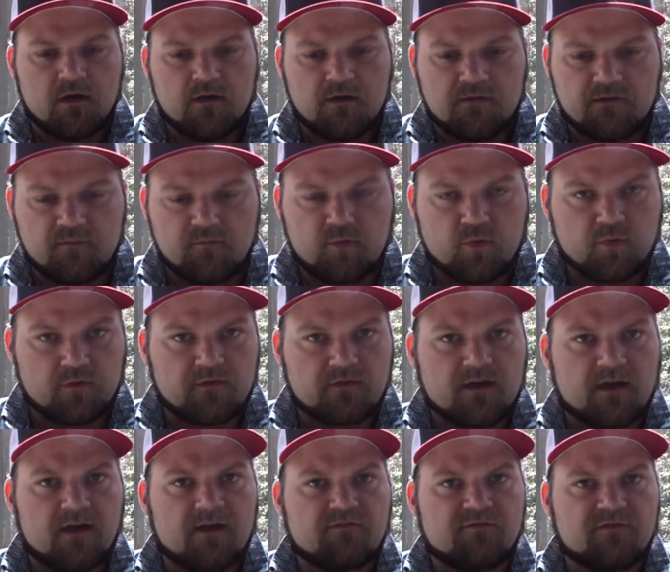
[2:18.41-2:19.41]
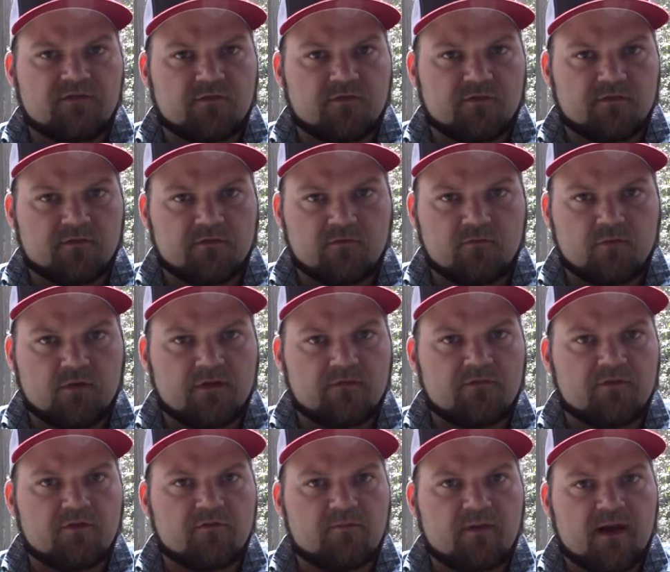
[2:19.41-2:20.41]
it's important to have sugar in
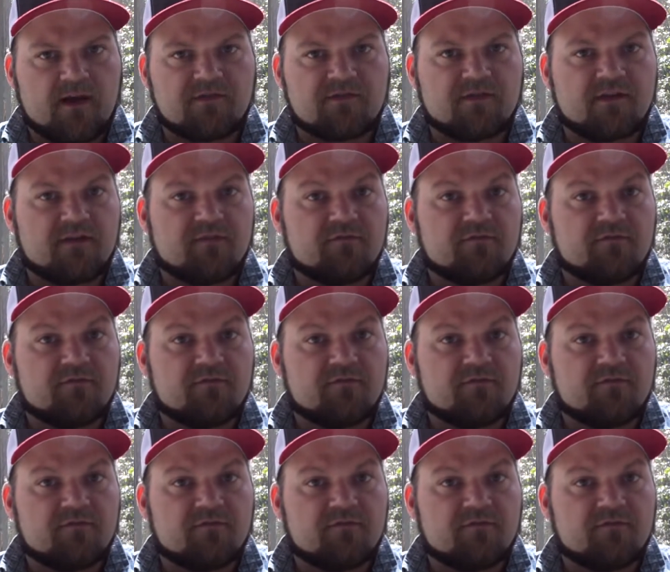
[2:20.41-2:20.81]
whatever you're batching.